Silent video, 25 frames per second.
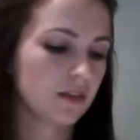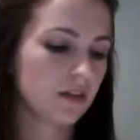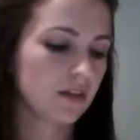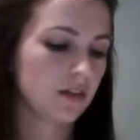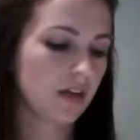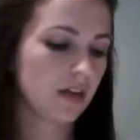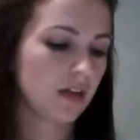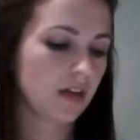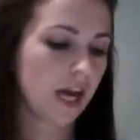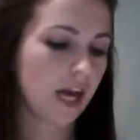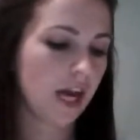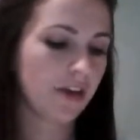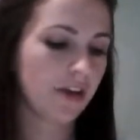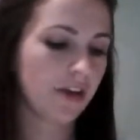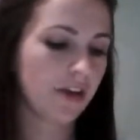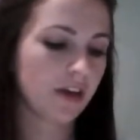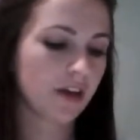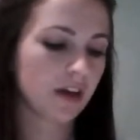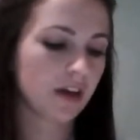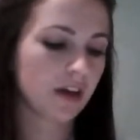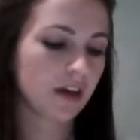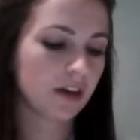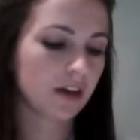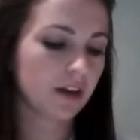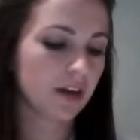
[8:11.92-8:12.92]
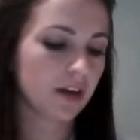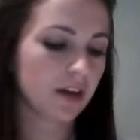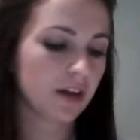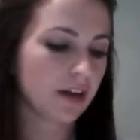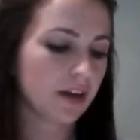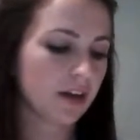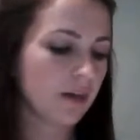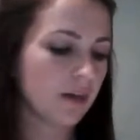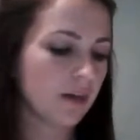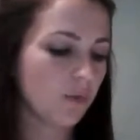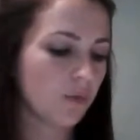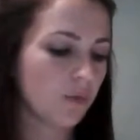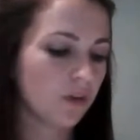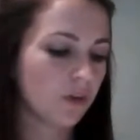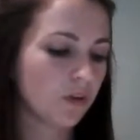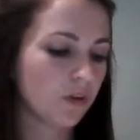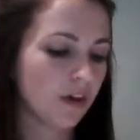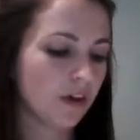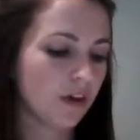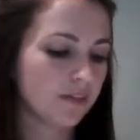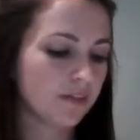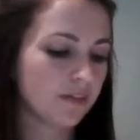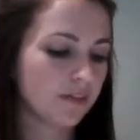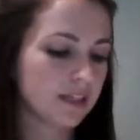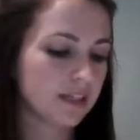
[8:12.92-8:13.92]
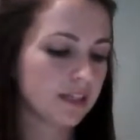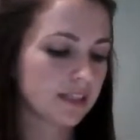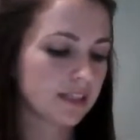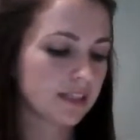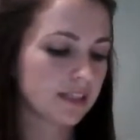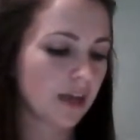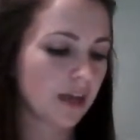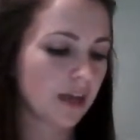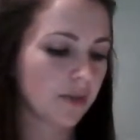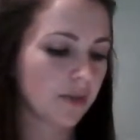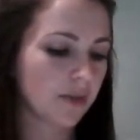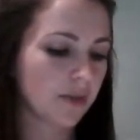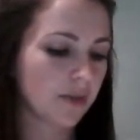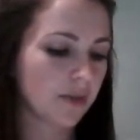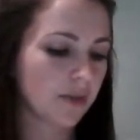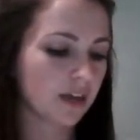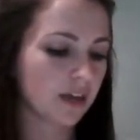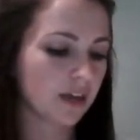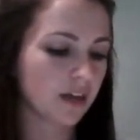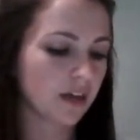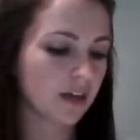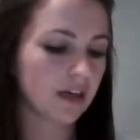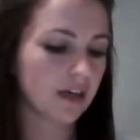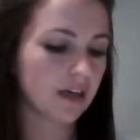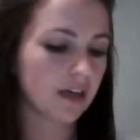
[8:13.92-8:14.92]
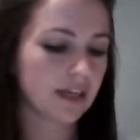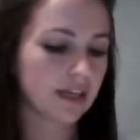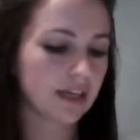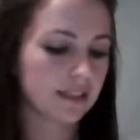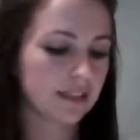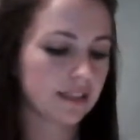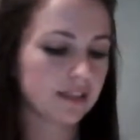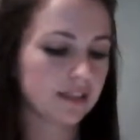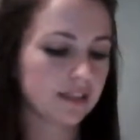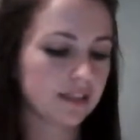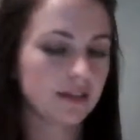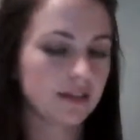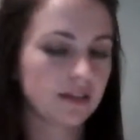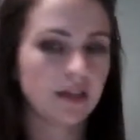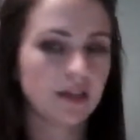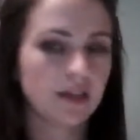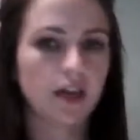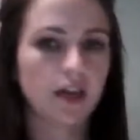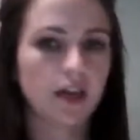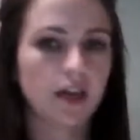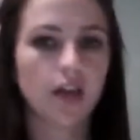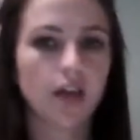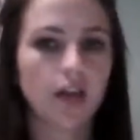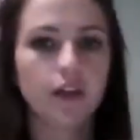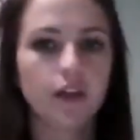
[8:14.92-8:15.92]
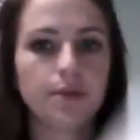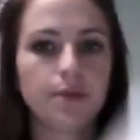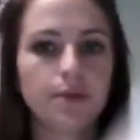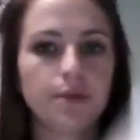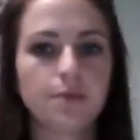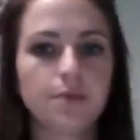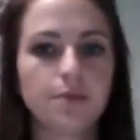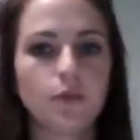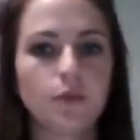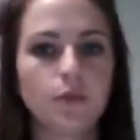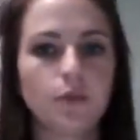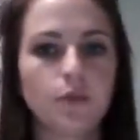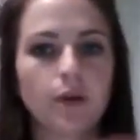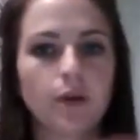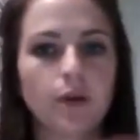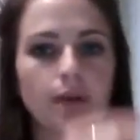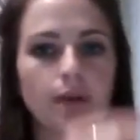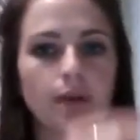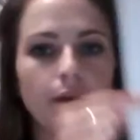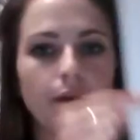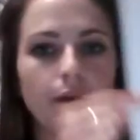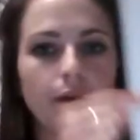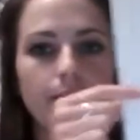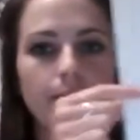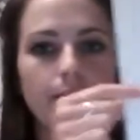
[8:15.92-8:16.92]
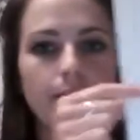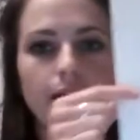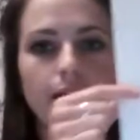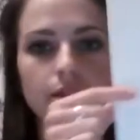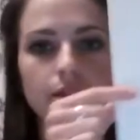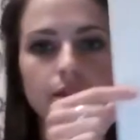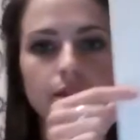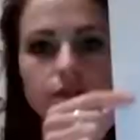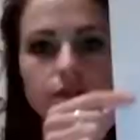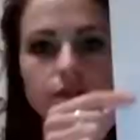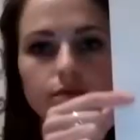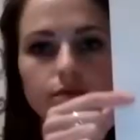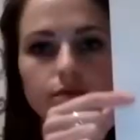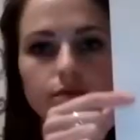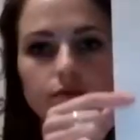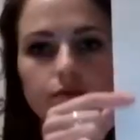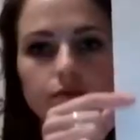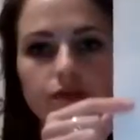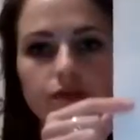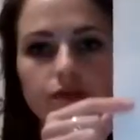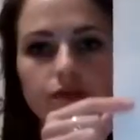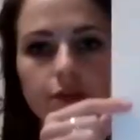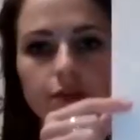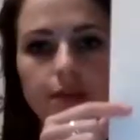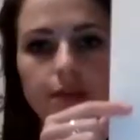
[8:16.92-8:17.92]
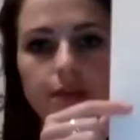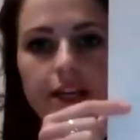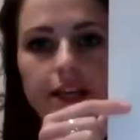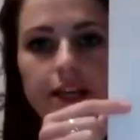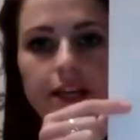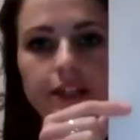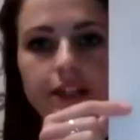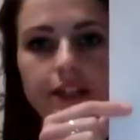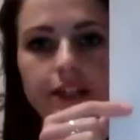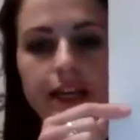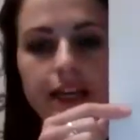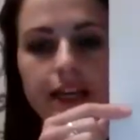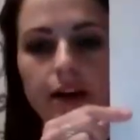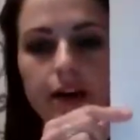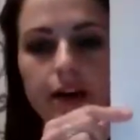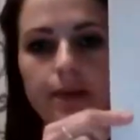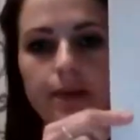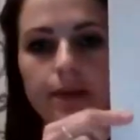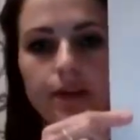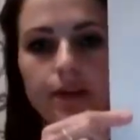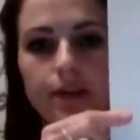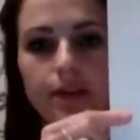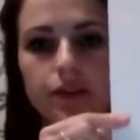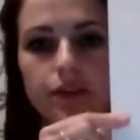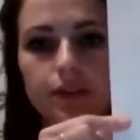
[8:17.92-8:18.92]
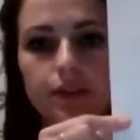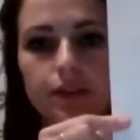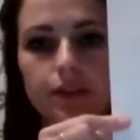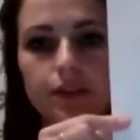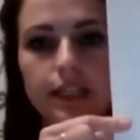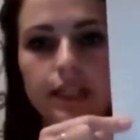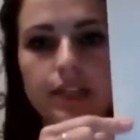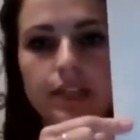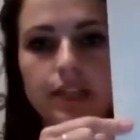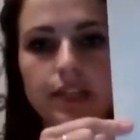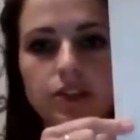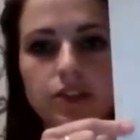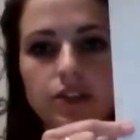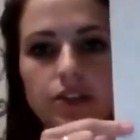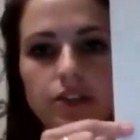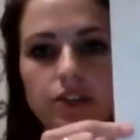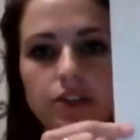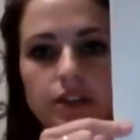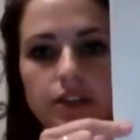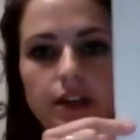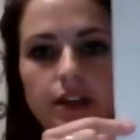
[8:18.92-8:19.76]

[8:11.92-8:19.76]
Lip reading: And you're going to cut more off. This time you're going to cut a little bit more, probably about from here down, about 3 inches or so.